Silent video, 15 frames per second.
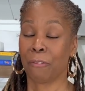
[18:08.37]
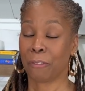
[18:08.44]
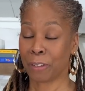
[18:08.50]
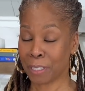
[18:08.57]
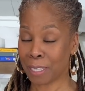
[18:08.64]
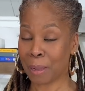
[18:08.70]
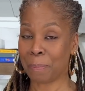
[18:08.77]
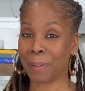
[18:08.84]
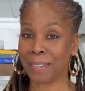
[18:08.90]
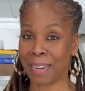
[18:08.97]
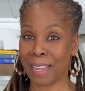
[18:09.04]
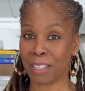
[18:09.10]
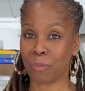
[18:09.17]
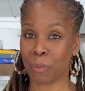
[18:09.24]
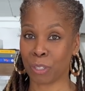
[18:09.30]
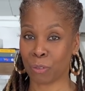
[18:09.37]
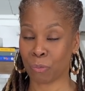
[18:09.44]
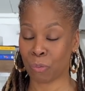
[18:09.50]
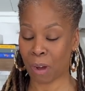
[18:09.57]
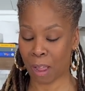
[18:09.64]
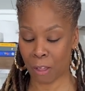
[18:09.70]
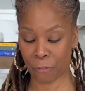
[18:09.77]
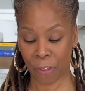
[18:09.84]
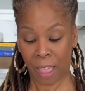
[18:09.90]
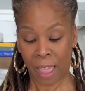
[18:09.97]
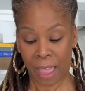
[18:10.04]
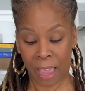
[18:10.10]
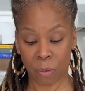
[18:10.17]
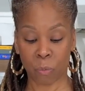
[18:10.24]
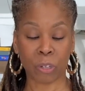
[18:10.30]
First couple of days was rough,
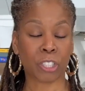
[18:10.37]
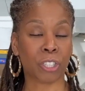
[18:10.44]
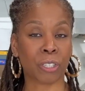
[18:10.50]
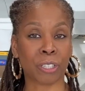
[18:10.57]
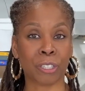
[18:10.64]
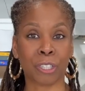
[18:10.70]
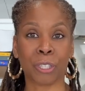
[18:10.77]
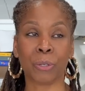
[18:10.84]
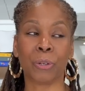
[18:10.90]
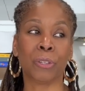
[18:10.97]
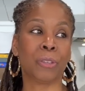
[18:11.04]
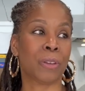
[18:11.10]
and what you could do,